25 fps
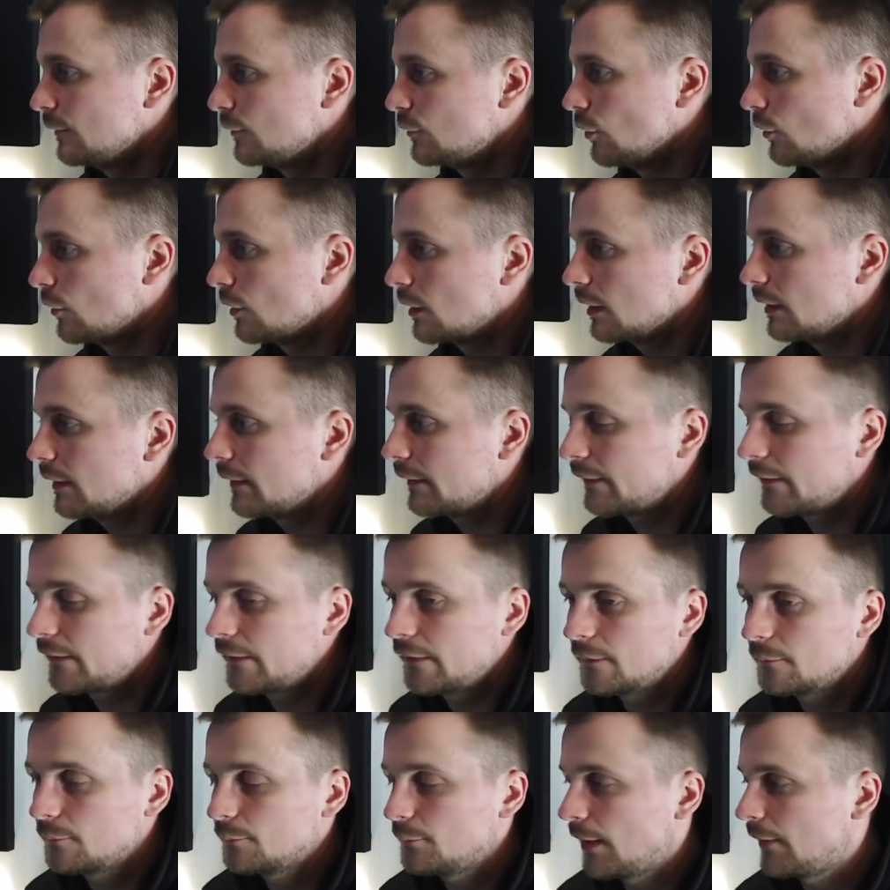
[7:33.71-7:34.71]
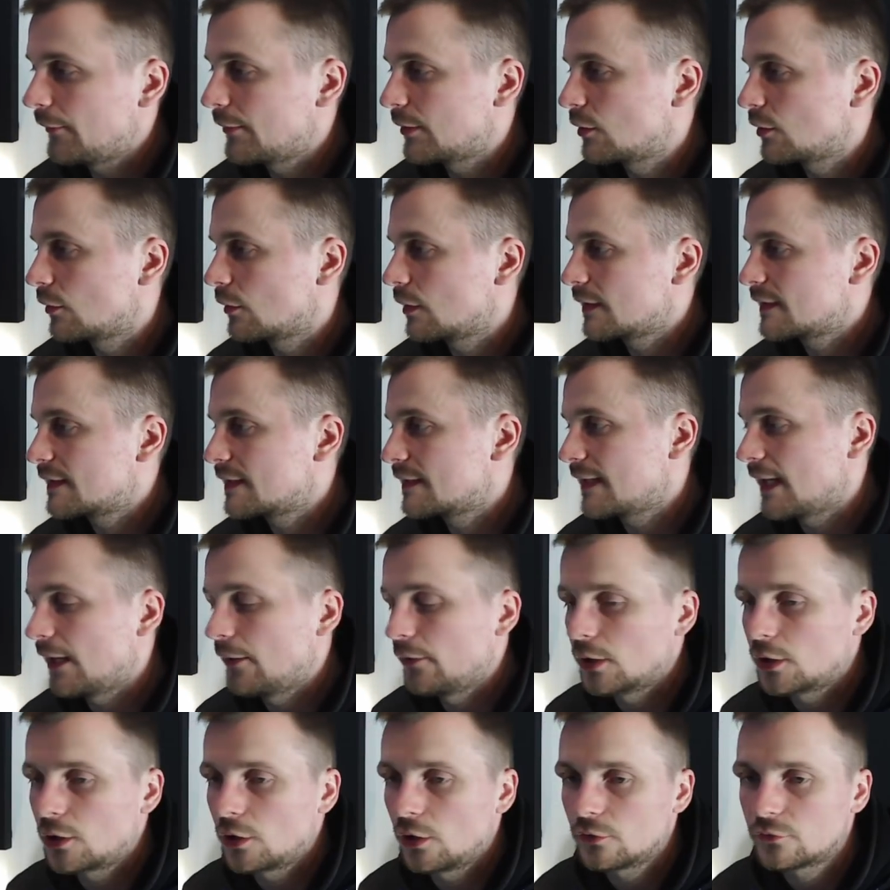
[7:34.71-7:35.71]
Douglas, Barry Douglas is out
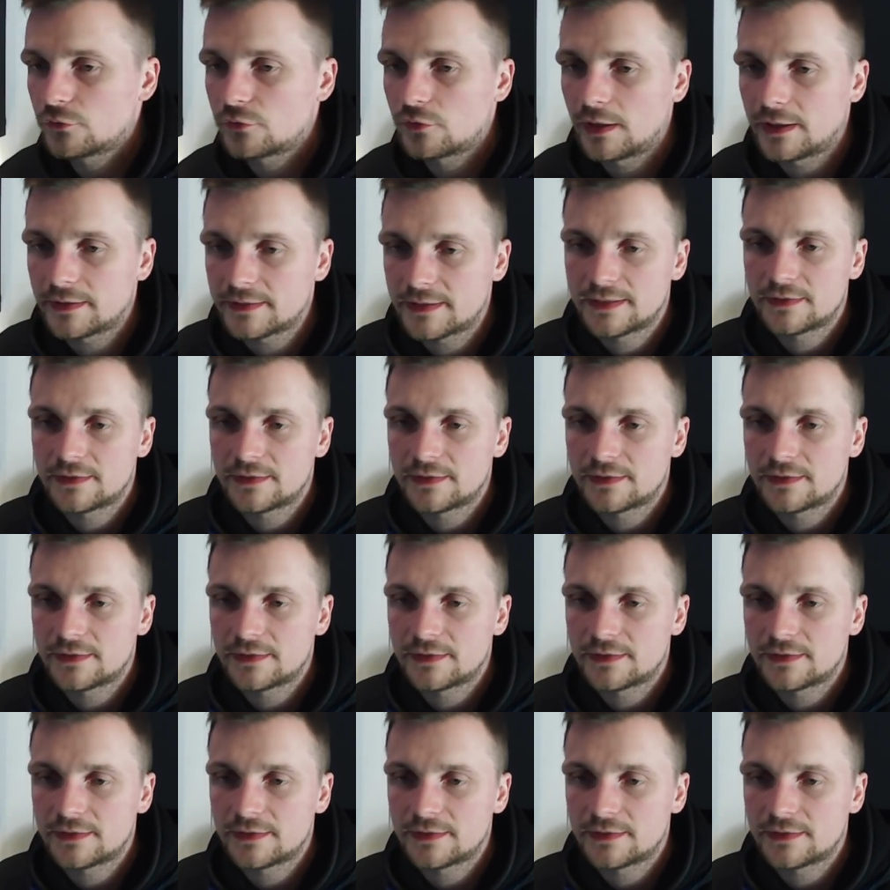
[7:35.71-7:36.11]
of contract.